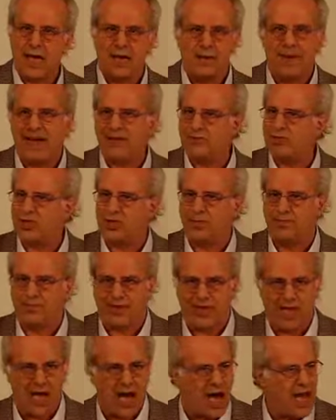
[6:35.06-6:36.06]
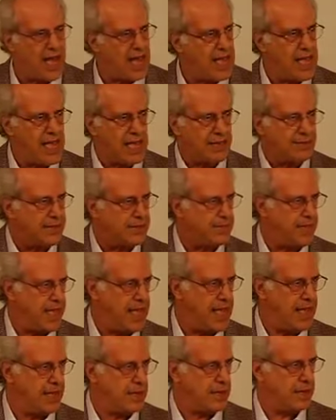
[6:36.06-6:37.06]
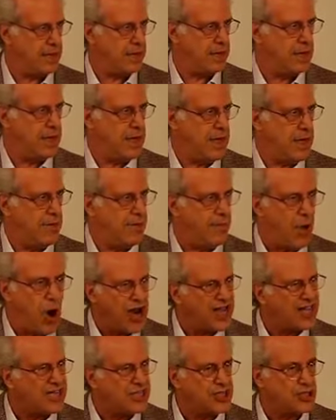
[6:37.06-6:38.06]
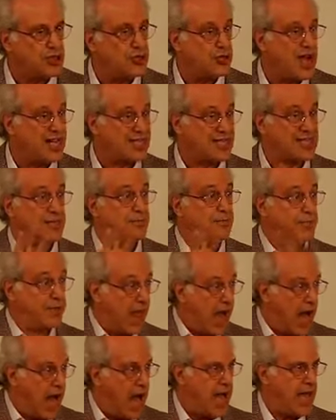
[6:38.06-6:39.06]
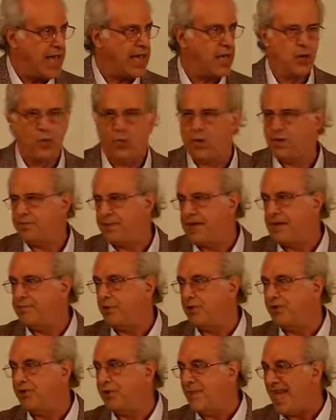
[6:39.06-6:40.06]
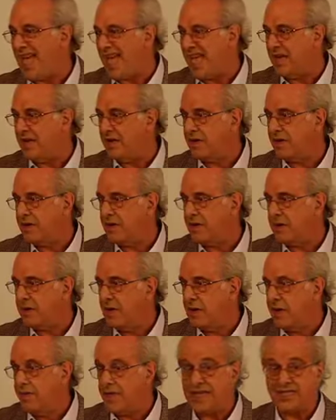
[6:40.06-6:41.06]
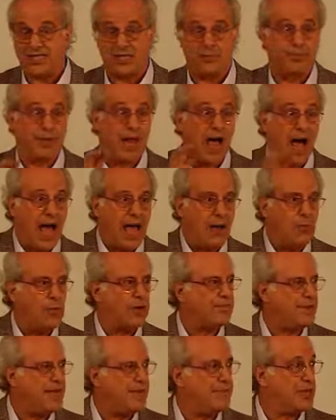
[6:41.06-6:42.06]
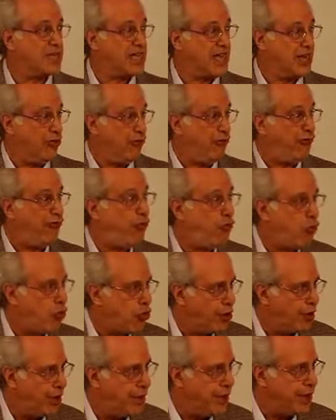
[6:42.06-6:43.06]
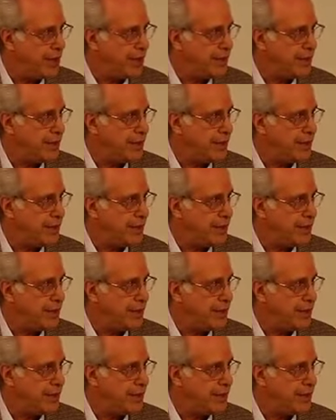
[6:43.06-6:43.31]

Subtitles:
not about supply and demand. Markets do not supply what people demand. They supply what people can afford.